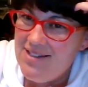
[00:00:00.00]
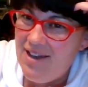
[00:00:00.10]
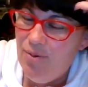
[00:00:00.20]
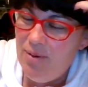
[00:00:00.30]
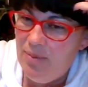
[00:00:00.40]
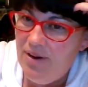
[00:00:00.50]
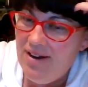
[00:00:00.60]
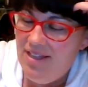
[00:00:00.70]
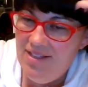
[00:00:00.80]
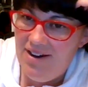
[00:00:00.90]
Because at one
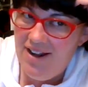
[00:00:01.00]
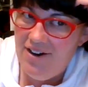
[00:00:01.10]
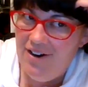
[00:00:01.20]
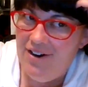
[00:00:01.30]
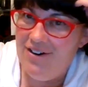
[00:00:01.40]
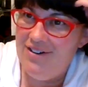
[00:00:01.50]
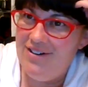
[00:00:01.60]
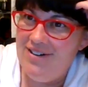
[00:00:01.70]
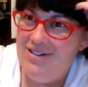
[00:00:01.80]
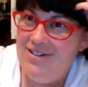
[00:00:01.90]
point I thought I
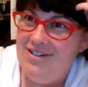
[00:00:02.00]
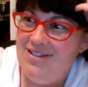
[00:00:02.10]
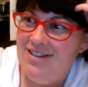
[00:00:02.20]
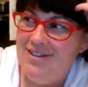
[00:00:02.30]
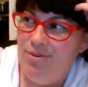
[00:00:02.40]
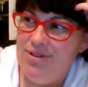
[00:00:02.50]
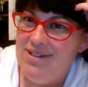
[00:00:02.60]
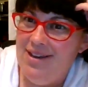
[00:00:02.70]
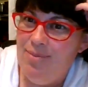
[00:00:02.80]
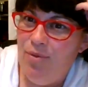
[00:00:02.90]
heard that there
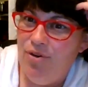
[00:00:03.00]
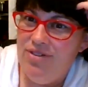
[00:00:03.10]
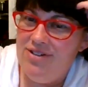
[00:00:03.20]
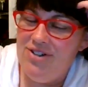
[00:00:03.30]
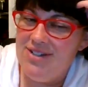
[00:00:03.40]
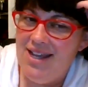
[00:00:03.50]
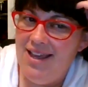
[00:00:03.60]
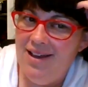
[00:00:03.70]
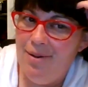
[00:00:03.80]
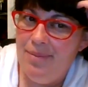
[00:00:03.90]
was like more than just
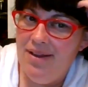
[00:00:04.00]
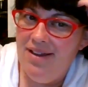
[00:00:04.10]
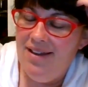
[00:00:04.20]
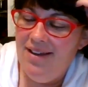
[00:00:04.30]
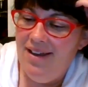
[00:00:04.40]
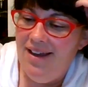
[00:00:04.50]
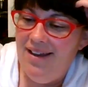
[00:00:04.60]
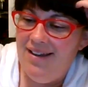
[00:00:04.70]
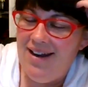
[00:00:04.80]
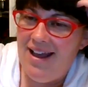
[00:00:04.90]
him,
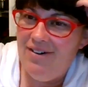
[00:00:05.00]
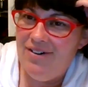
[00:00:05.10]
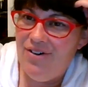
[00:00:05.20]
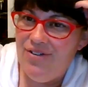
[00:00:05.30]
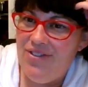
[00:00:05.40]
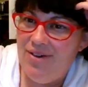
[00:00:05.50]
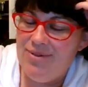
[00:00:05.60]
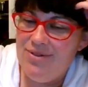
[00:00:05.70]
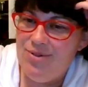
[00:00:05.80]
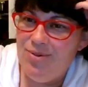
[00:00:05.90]
and I don't know if
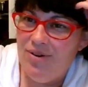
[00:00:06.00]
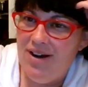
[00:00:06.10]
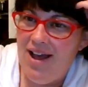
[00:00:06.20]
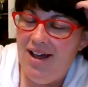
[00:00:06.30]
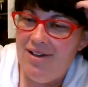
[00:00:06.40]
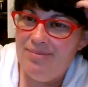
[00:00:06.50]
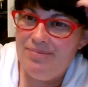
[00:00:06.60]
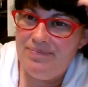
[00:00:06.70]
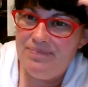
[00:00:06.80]
that was true or not.